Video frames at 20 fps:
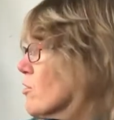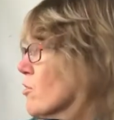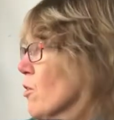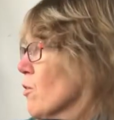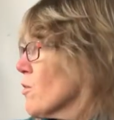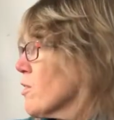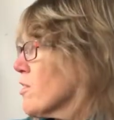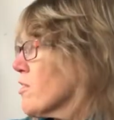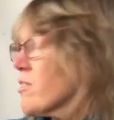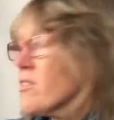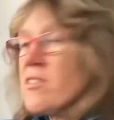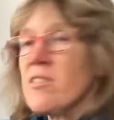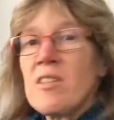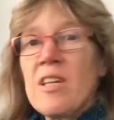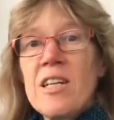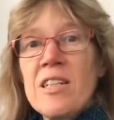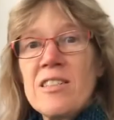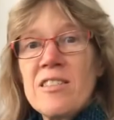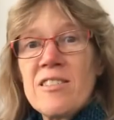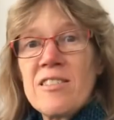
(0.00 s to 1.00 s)
So this
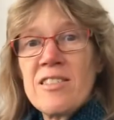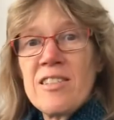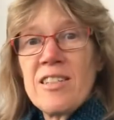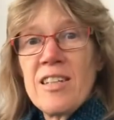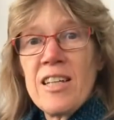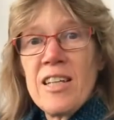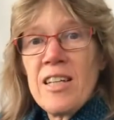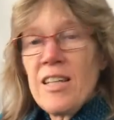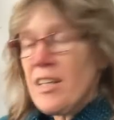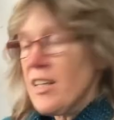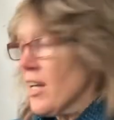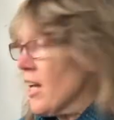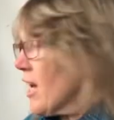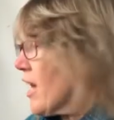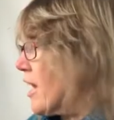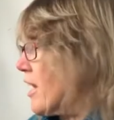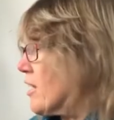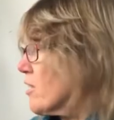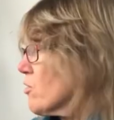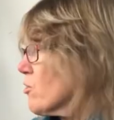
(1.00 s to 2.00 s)
is T
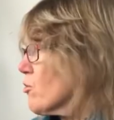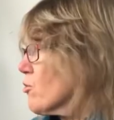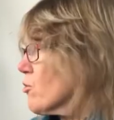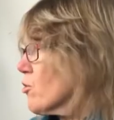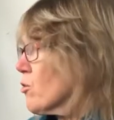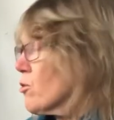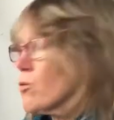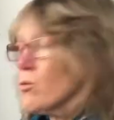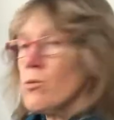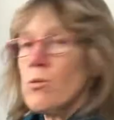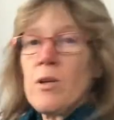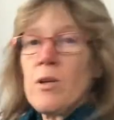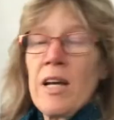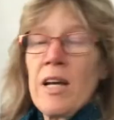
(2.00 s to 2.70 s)
and tu.